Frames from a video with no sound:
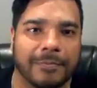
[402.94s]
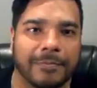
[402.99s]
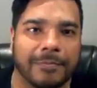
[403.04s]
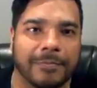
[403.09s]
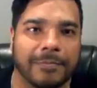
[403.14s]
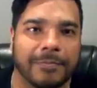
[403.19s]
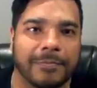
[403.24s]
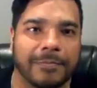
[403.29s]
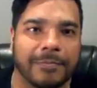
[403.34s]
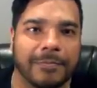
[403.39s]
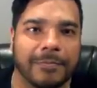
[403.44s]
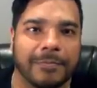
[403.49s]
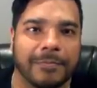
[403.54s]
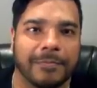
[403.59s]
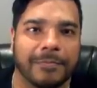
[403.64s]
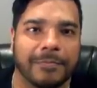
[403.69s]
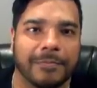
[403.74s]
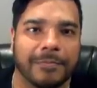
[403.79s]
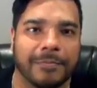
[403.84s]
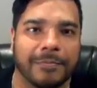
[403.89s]

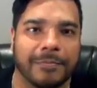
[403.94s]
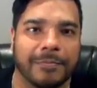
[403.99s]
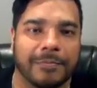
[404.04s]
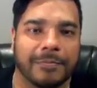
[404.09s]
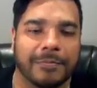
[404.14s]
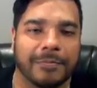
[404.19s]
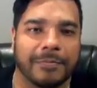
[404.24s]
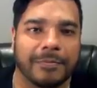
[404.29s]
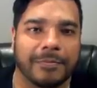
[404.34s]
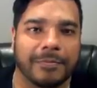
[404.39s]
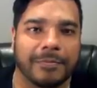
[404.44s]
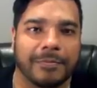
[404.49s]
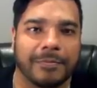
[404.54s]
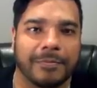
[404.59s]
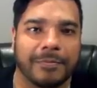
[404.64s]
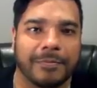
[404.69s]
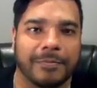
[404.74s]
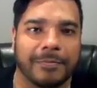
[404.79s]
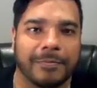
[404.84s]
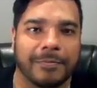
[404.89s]

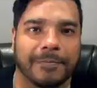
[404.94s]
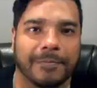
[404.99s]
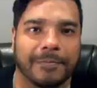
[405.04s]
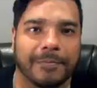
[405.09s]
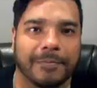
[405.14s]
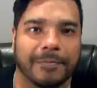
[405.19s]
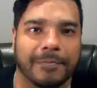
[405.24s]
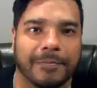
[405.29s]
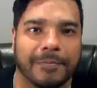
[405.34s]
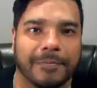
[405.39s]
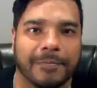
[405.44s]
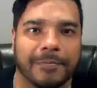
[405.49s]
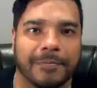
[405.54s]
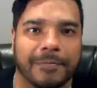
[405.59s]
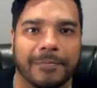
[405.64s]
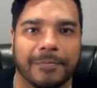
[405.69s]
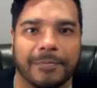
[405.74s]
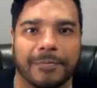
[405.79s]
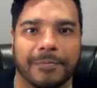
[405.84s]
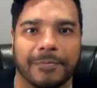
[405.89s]

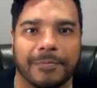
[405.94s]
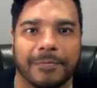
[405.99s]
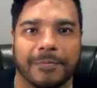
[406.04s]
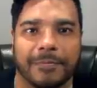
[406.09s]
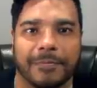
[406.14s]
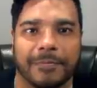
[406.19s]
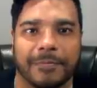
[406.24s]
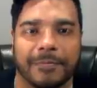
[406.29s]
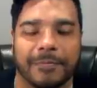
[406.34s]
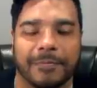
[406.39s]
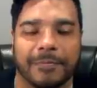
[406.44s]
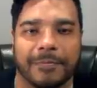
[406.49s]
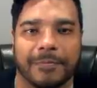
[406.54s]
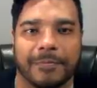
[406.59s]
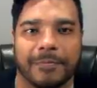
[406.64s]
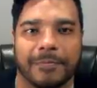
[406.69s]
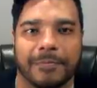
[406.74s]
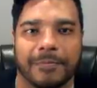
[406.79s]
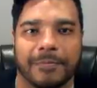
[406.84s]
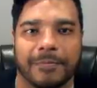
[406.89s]

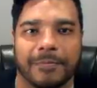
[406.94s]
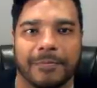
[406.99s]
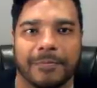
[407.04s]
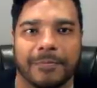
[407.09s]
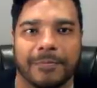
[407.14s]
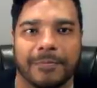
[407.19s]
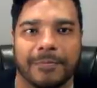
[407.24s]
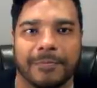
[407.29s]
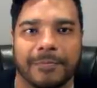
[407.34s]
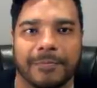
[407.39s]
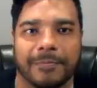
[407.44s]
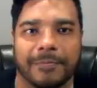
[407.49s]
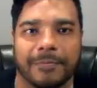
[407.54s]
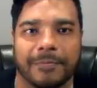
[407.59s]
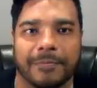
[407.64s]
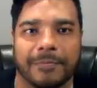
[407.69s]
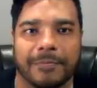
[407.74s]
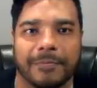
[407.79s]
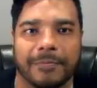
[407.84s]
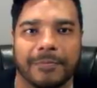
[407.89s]

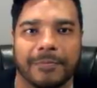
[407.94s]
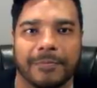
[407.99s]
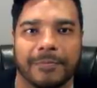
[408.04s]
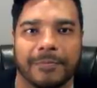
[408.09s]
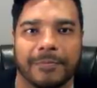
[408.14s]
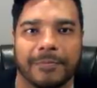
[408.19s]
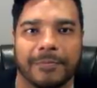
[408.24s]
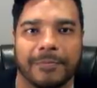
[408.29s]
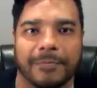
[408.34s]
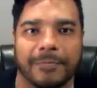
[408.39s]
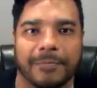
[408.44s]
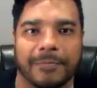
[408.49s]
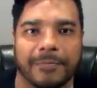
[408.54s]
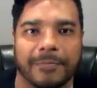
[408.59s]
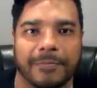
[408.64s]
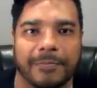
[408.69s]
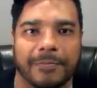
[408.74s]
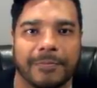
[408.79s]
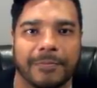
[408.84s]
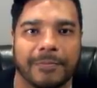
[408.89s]

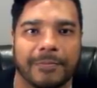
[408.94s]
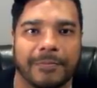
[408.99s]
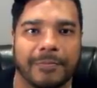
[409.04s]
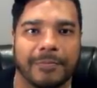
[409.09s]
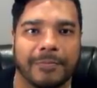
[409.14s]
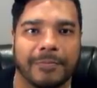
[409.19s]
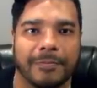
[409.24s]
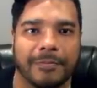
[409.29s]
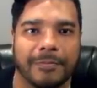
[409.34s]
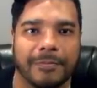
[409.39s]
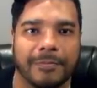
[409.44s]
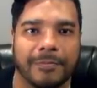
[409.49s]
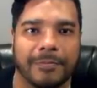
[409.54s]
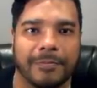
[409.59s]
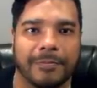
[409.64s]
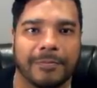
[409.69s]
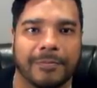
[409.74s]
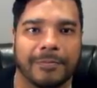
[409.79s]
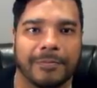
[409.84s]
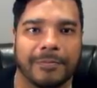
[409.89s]

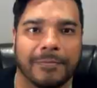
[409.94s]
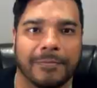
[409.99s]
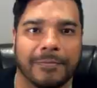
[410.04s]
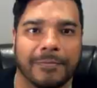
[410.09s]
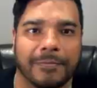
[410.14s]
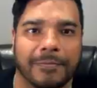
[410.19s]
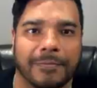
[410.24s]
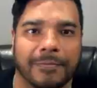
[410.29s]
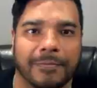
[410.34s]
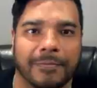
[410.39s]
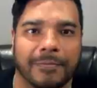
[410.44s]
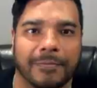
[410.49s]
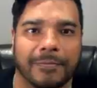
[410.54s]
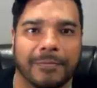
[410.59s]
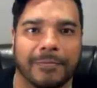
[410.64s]
The person shown says nothing.